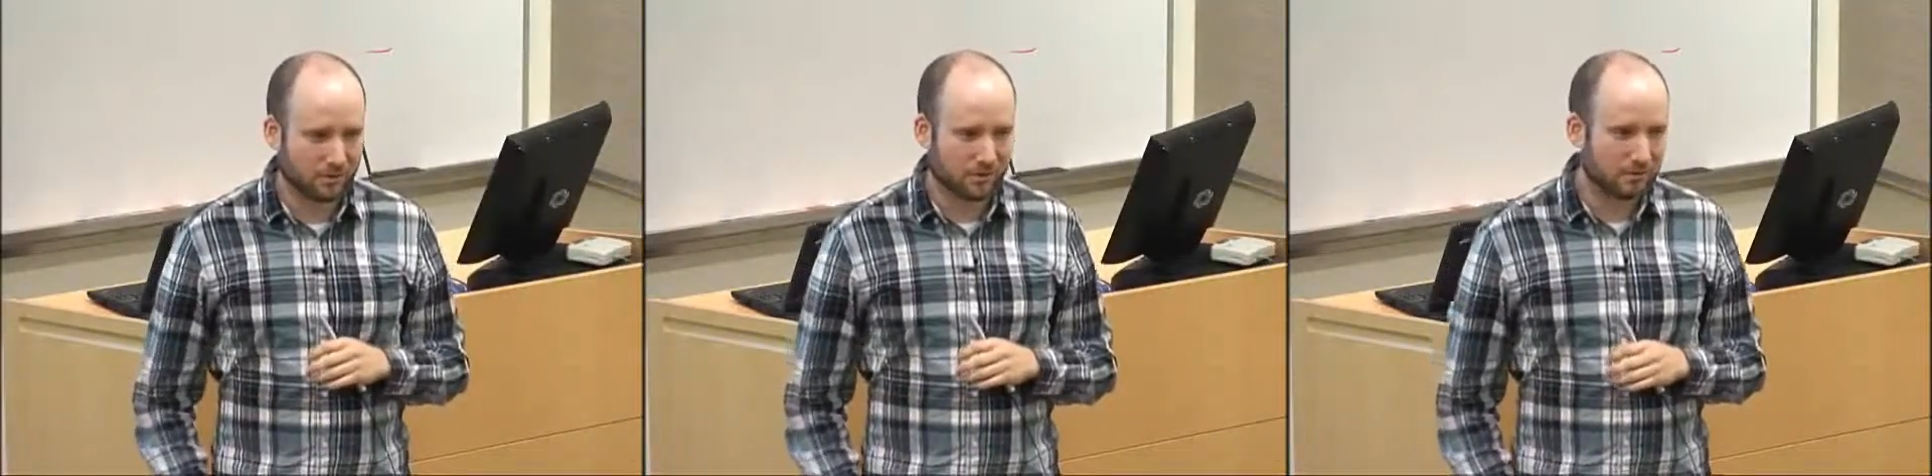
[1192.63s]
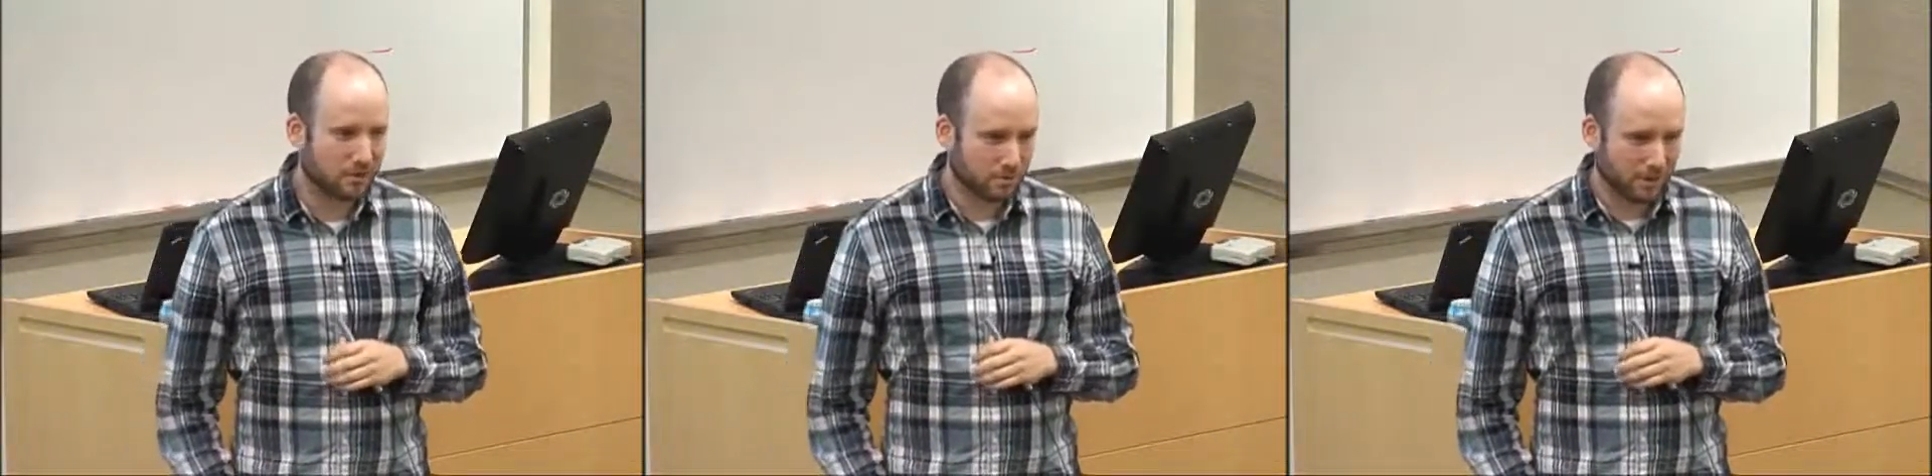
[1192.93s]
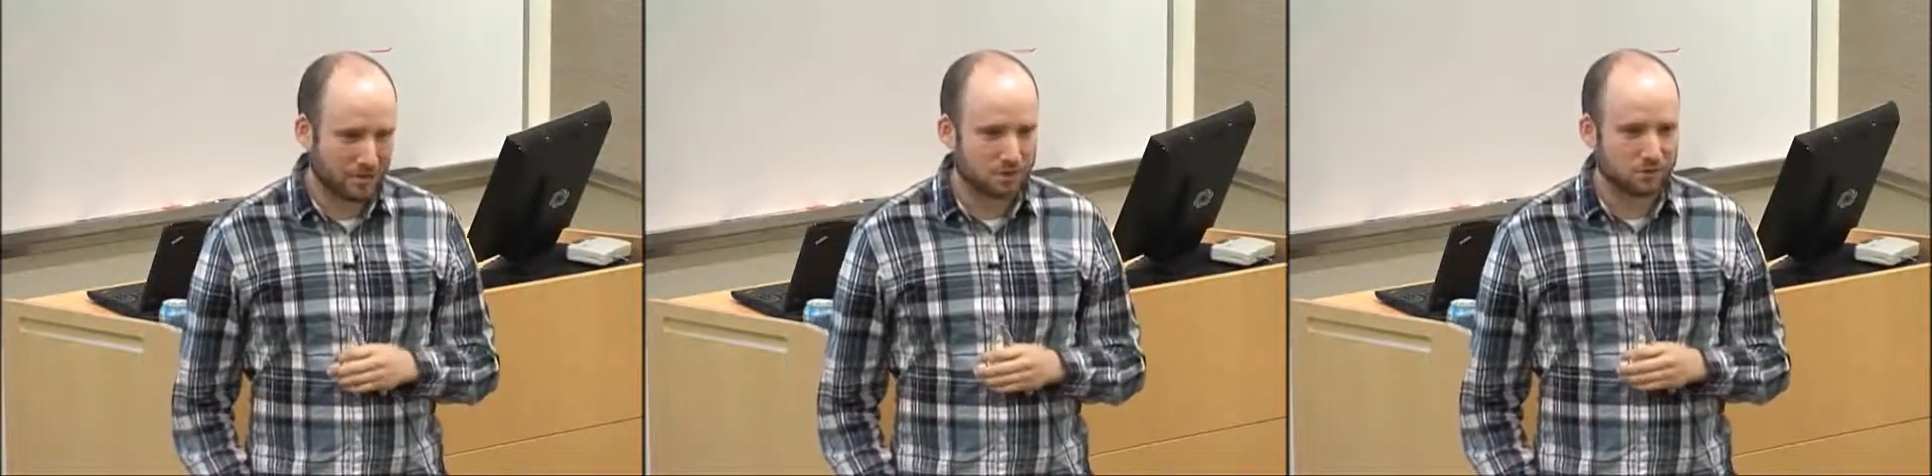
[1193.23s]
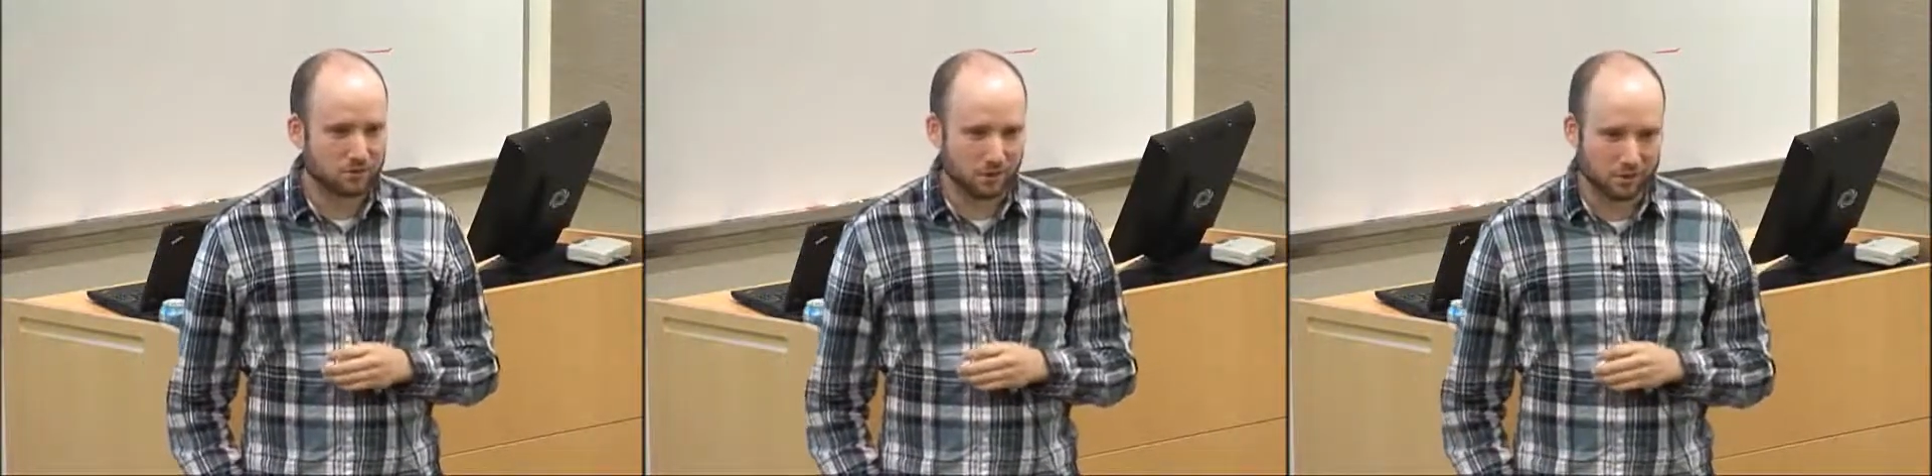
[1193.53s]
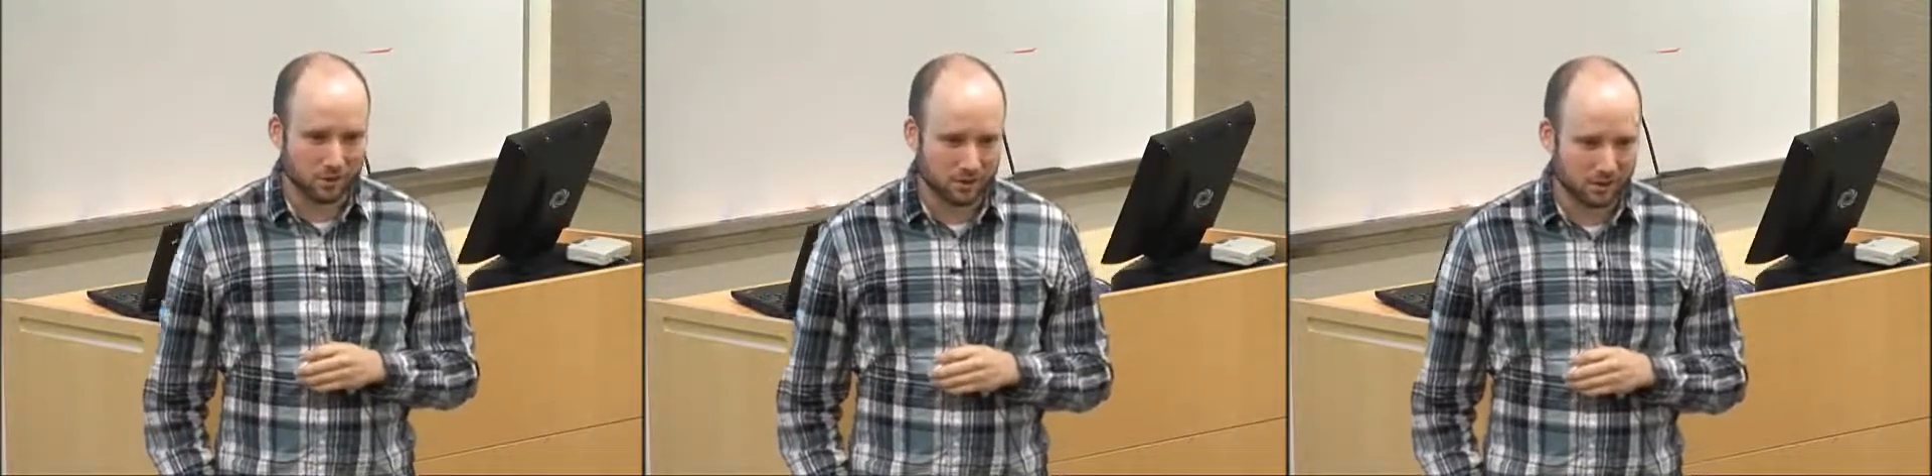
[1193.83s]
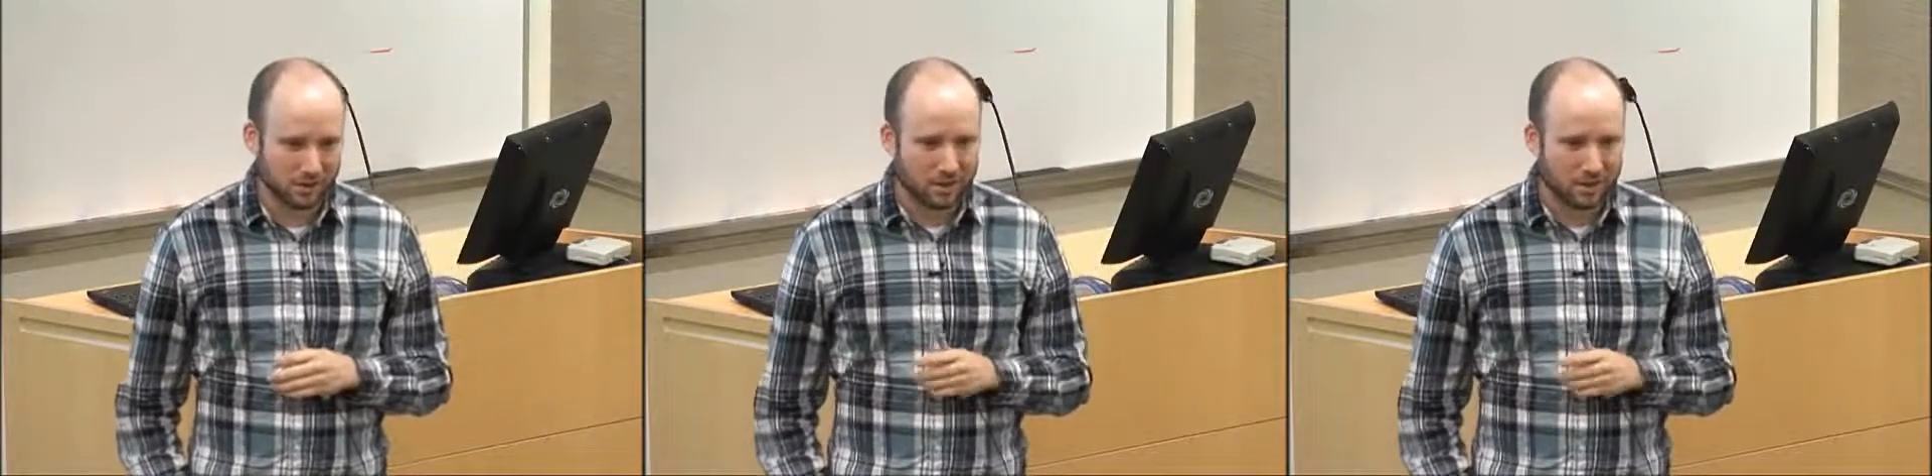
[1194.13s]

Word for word: that people had been studying.